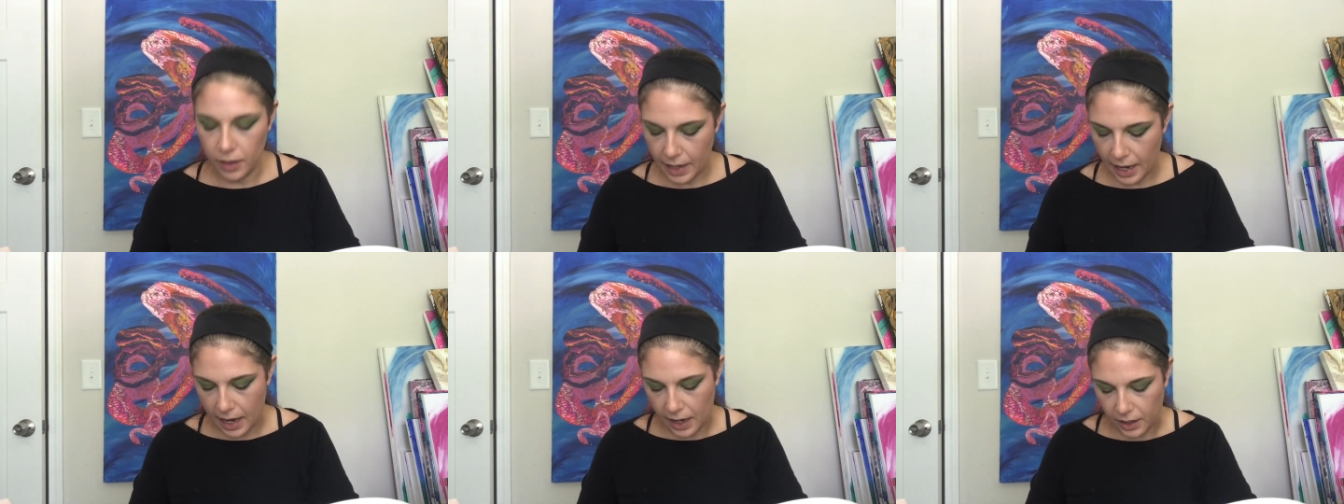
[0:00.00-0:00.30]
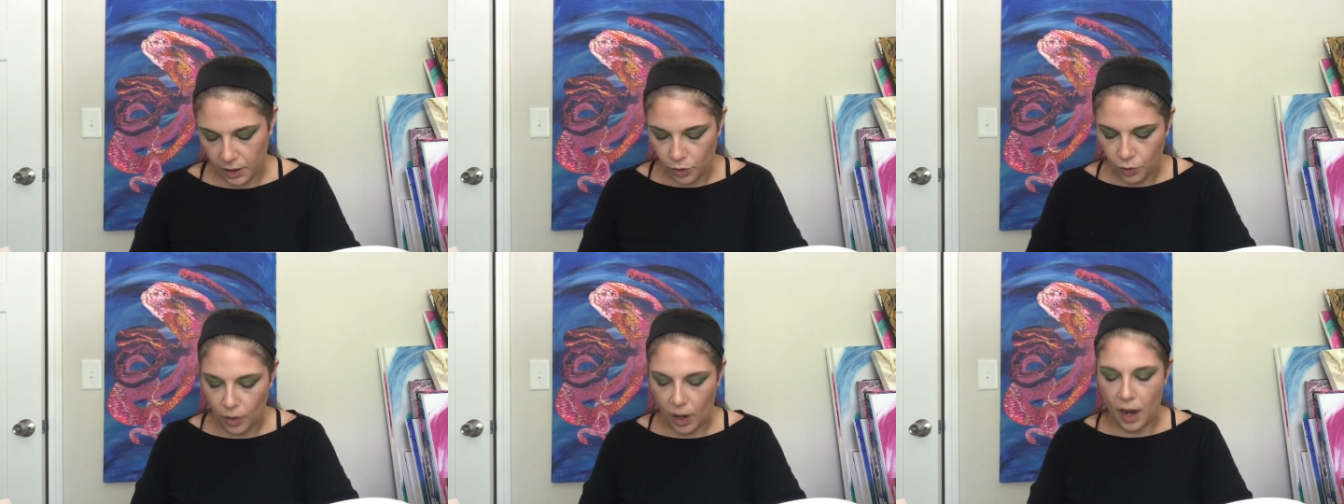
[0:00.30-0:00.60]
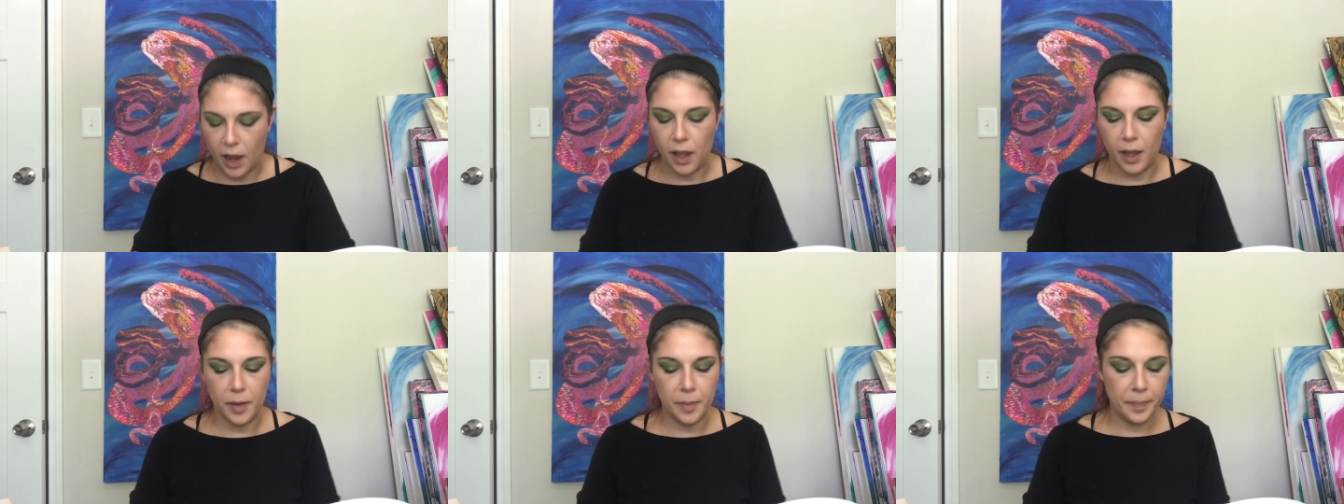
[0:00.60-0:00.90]
and dry
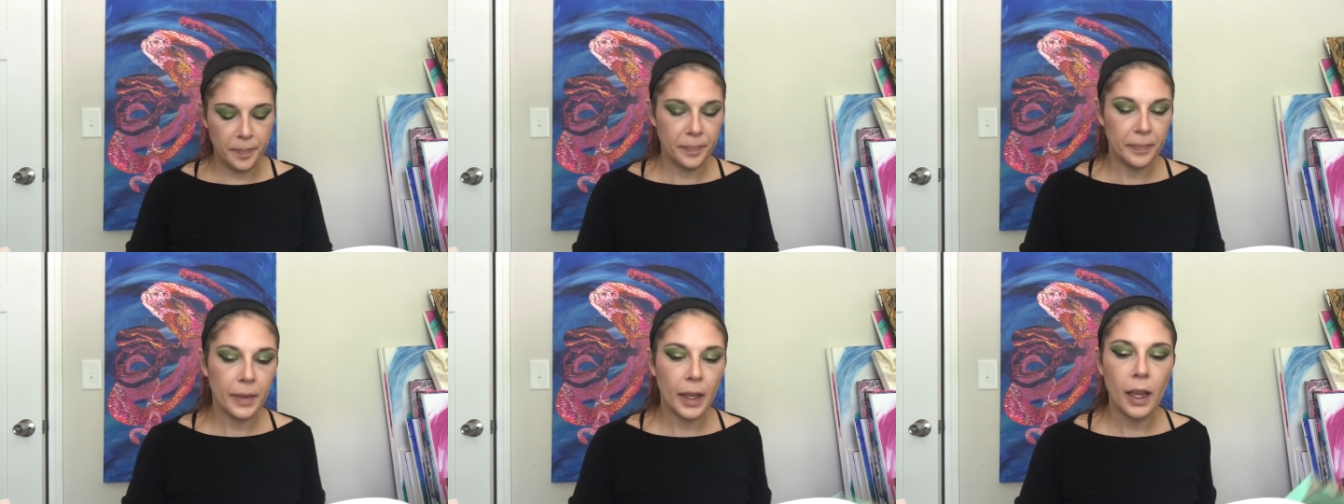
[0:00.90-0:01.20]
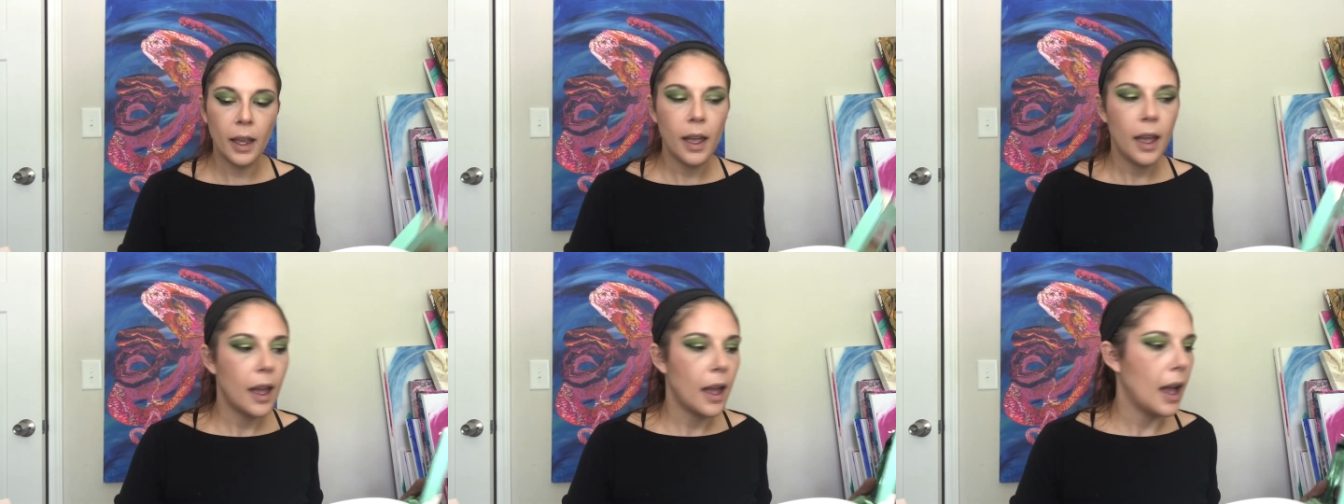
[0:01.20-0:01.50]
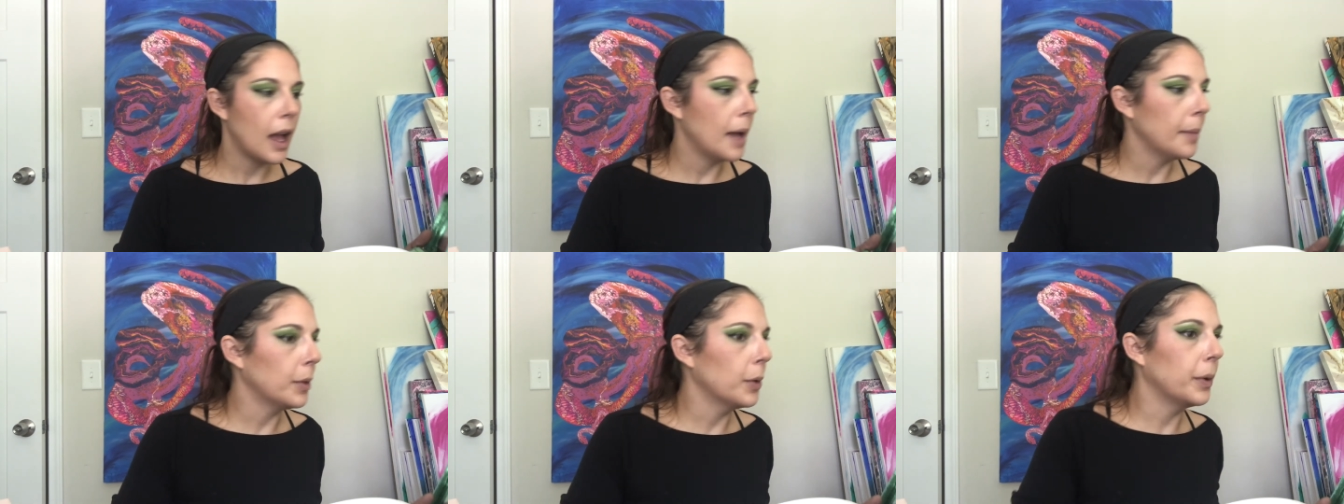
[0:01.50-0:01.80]
up,
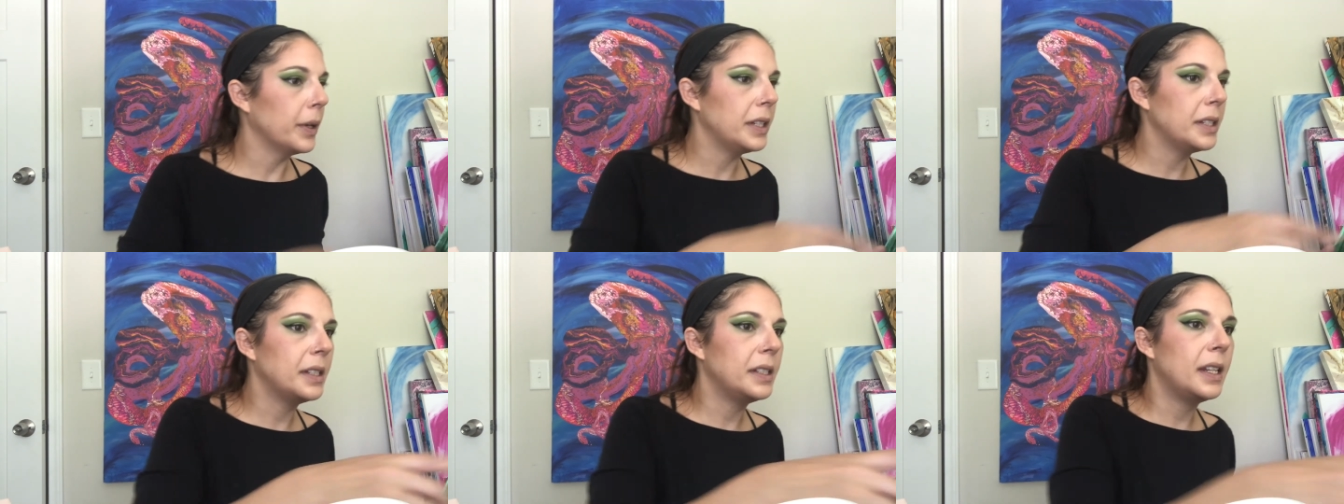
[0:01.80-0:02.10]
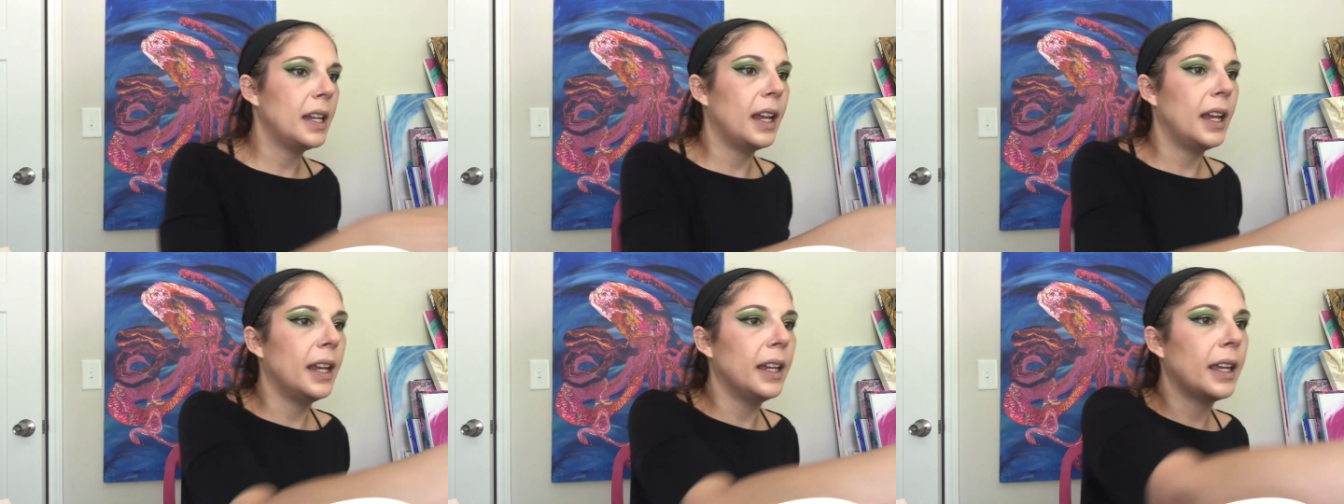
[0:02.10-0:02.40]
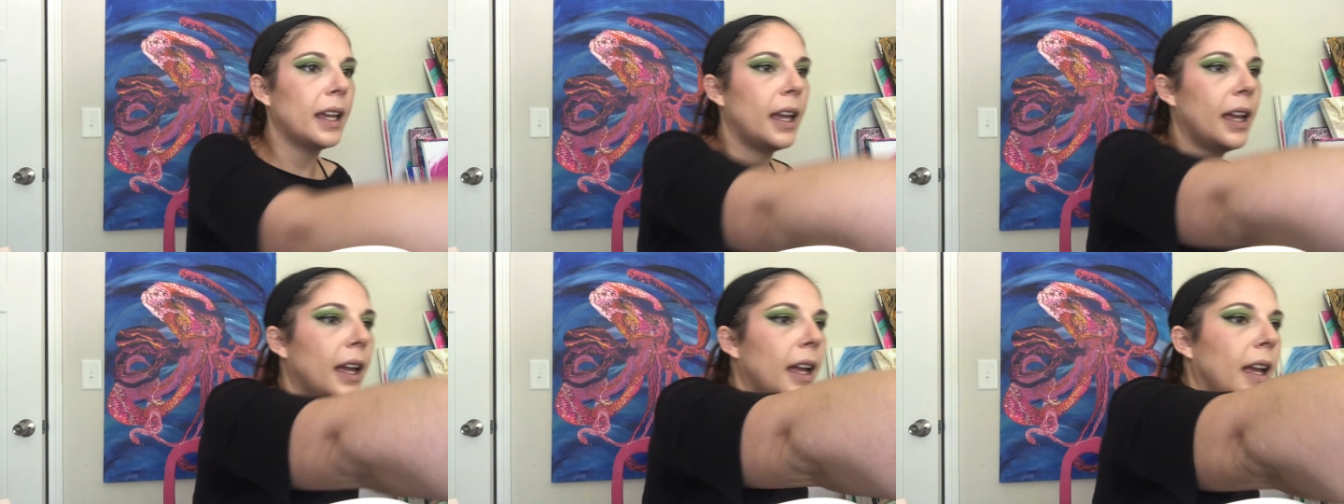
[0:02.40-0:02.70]
I'm going to take
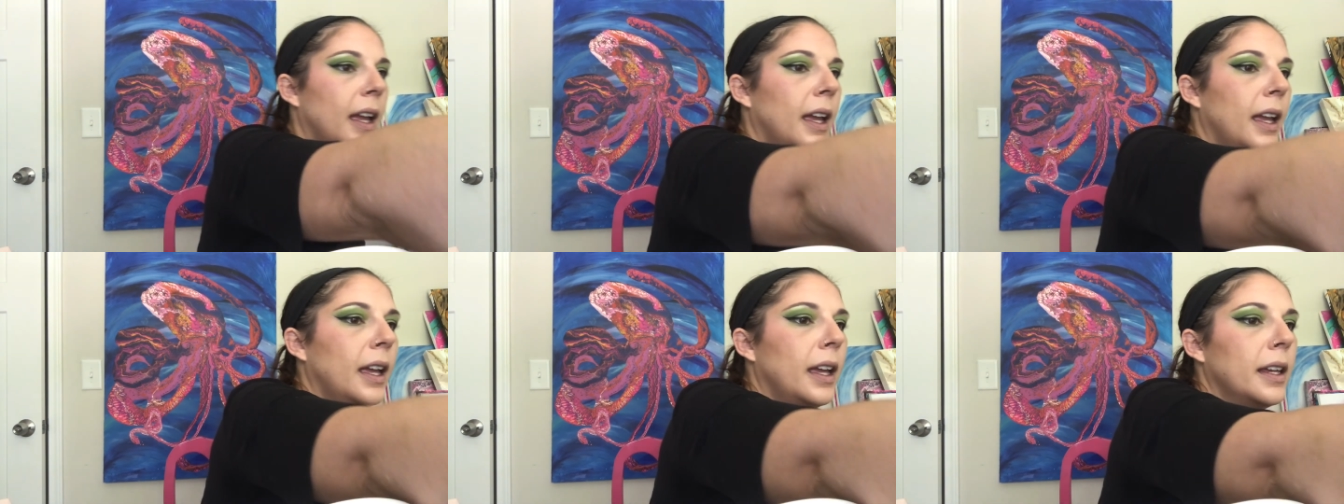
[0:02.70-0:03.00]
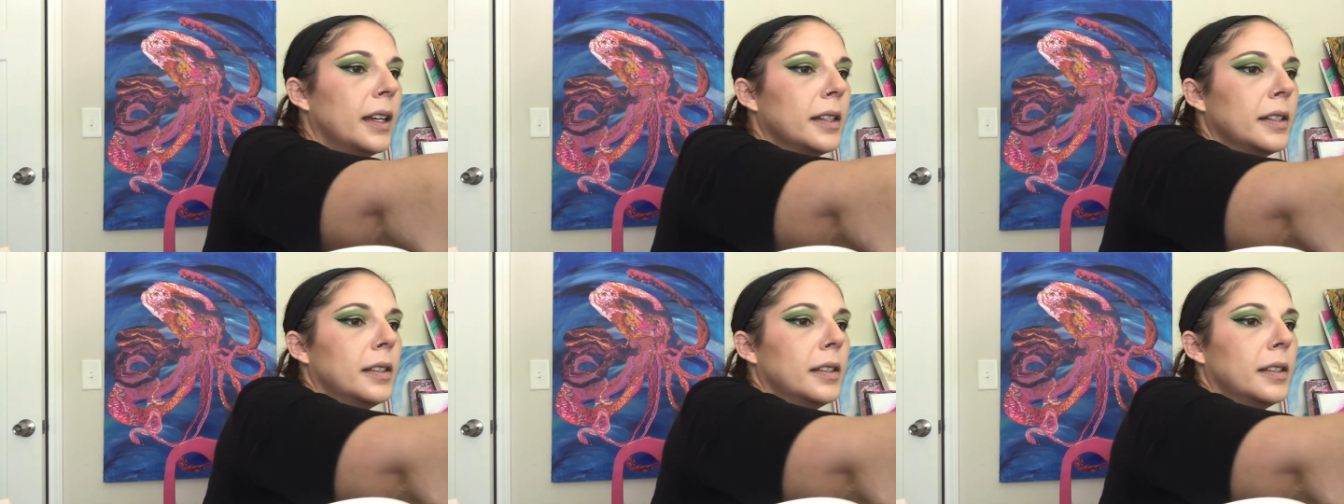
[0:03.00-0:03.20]
a